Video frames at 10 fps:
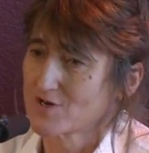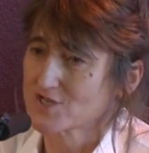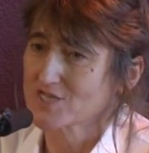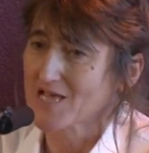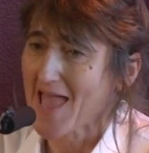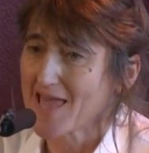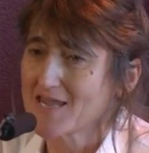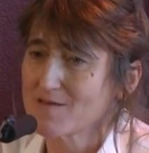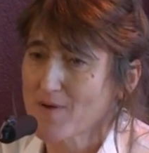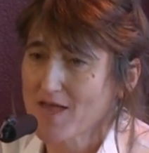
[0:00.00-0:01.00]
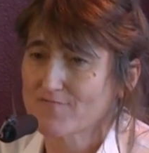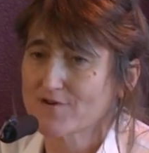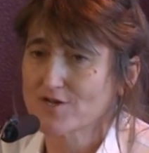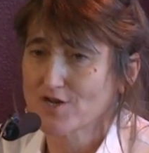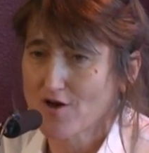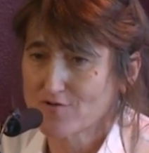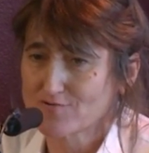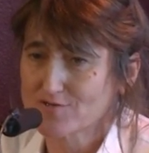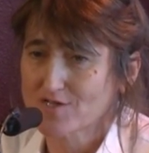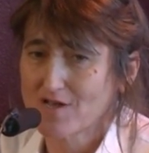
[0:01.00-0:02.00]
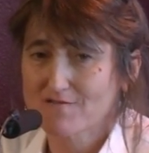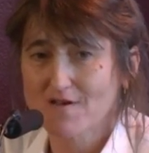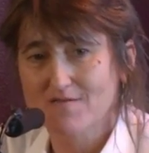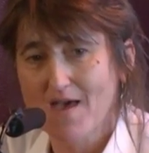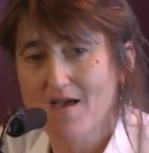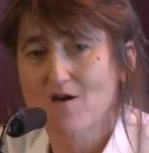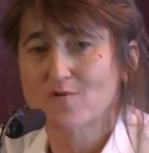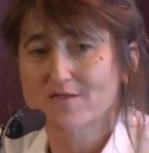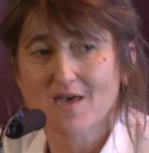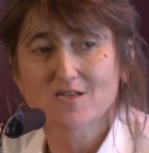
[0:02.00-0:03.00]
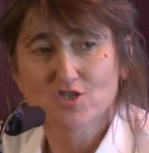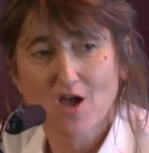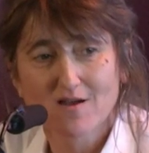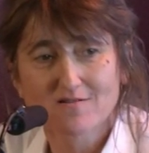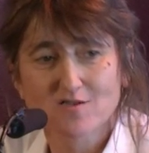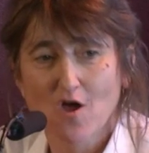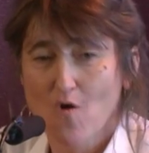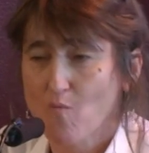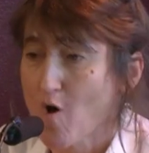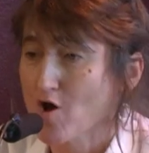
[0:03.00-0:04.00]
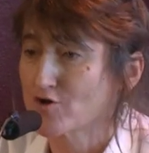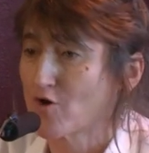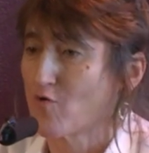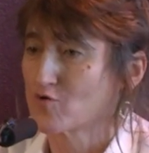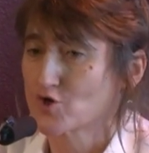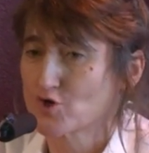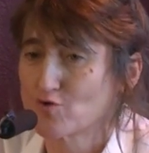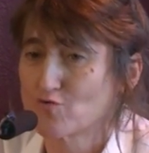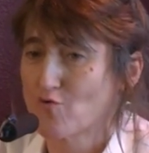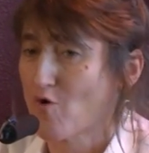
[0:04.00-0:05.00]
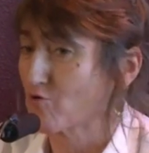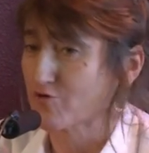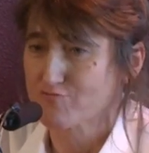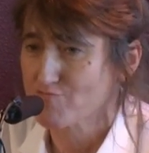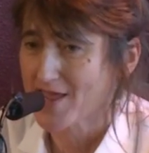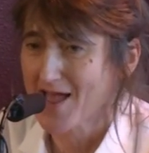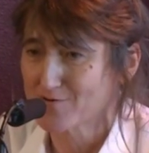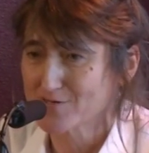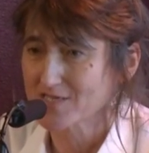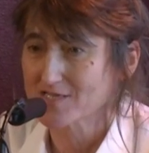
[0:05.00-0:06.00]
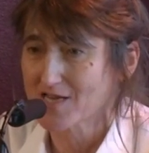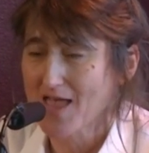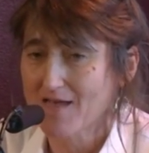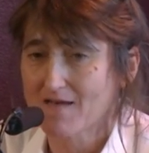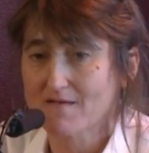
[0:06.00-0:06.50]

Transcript: which is any parent knows that they are with their child 1 or 2 or 3 hours a day,